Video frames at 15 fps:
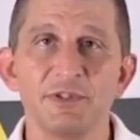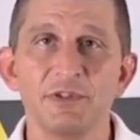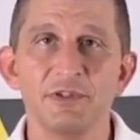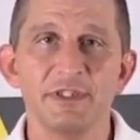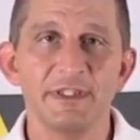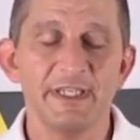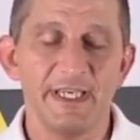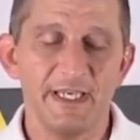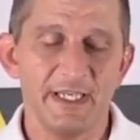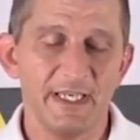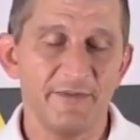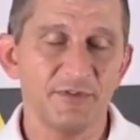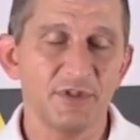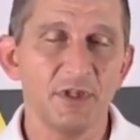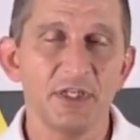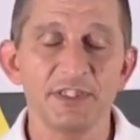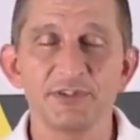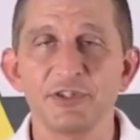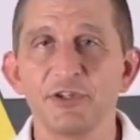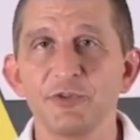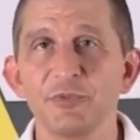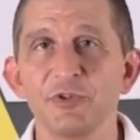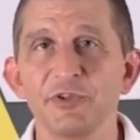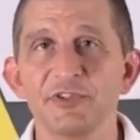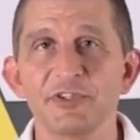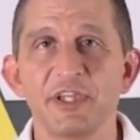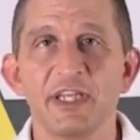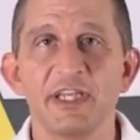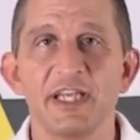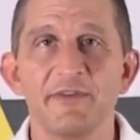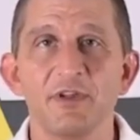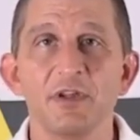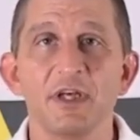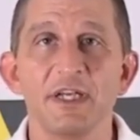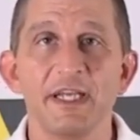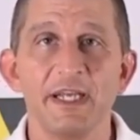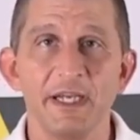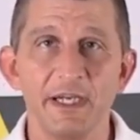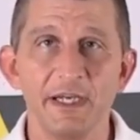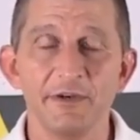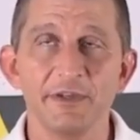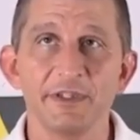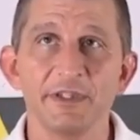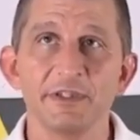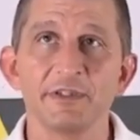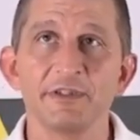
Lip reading: It can't have a lot of turbulence, can't have a lot of air in it.